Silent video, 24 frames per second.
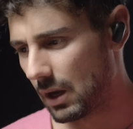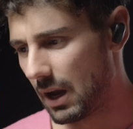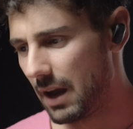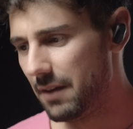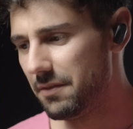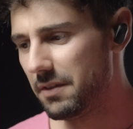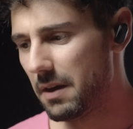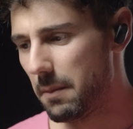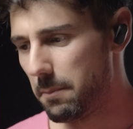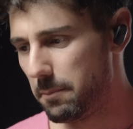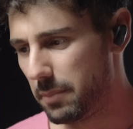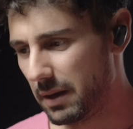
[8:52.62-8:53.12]

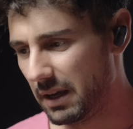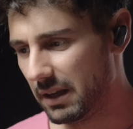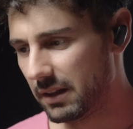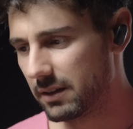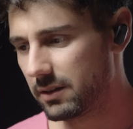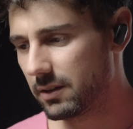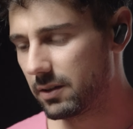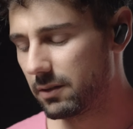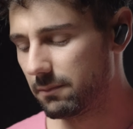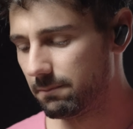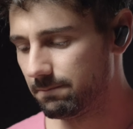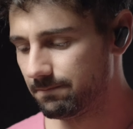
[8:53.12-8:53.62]
and the beat.
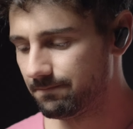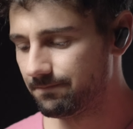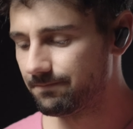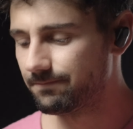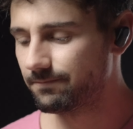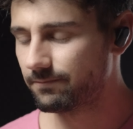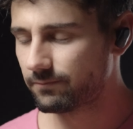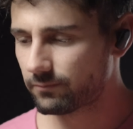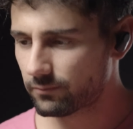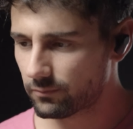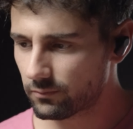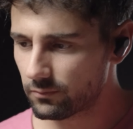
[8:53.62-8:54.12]

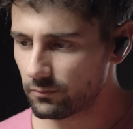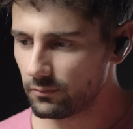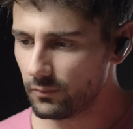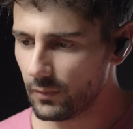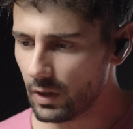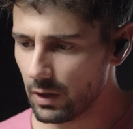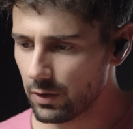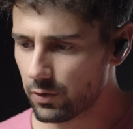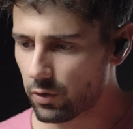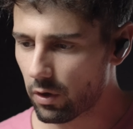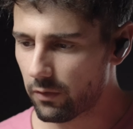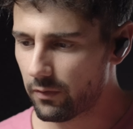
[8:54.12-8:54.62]

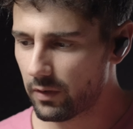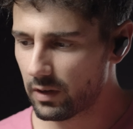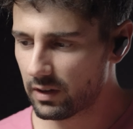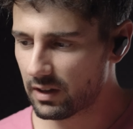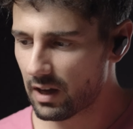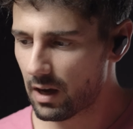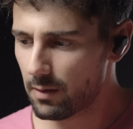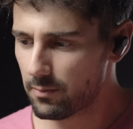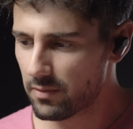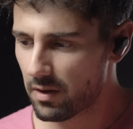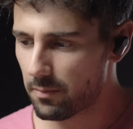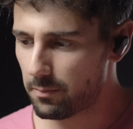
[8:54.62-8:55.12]
So every
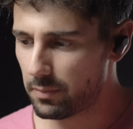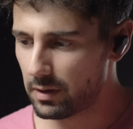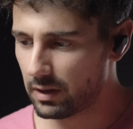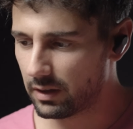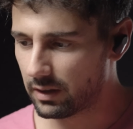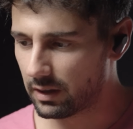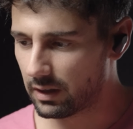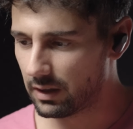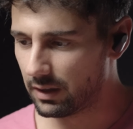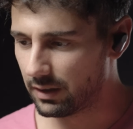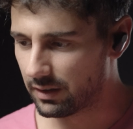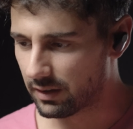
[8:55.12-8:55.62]
time the
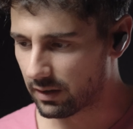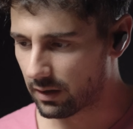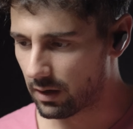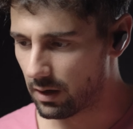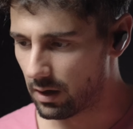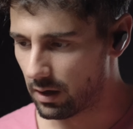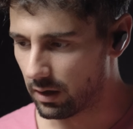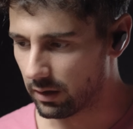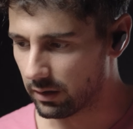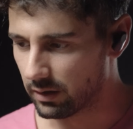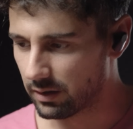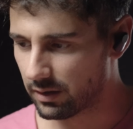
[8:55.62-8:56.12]
beat hits
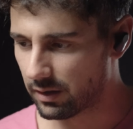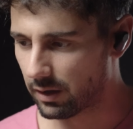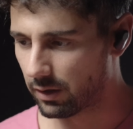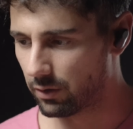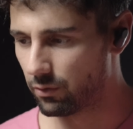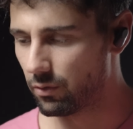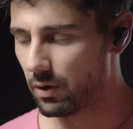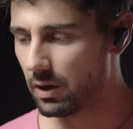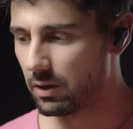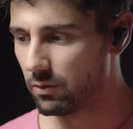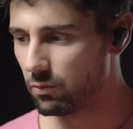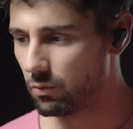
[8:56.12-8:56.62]
hard is a
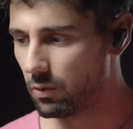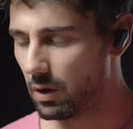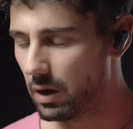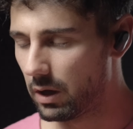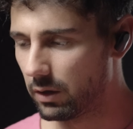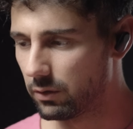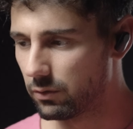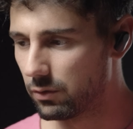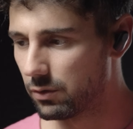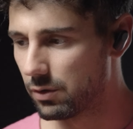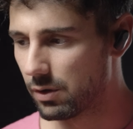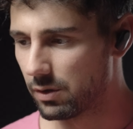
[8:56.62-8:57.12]
great
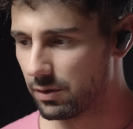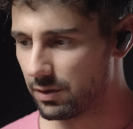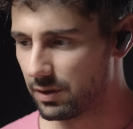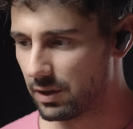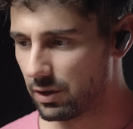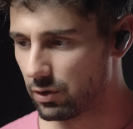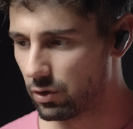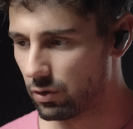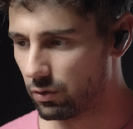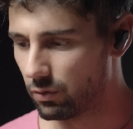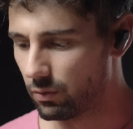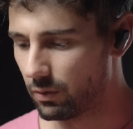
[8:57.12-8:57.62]
way to
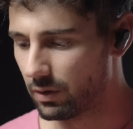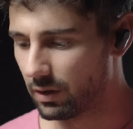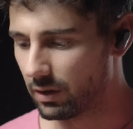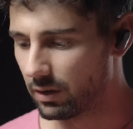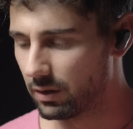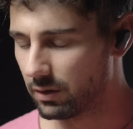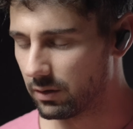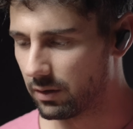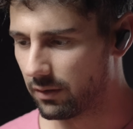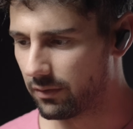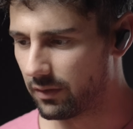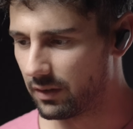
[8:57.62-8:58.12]
transition to a
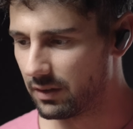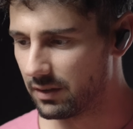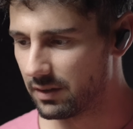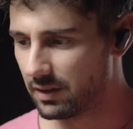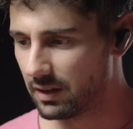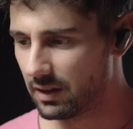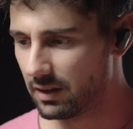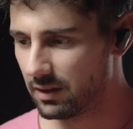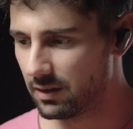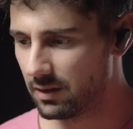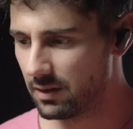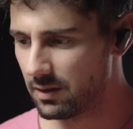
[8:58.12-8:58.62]
different
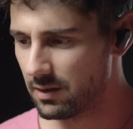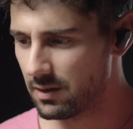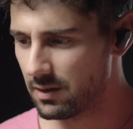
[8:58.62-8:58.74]
scene.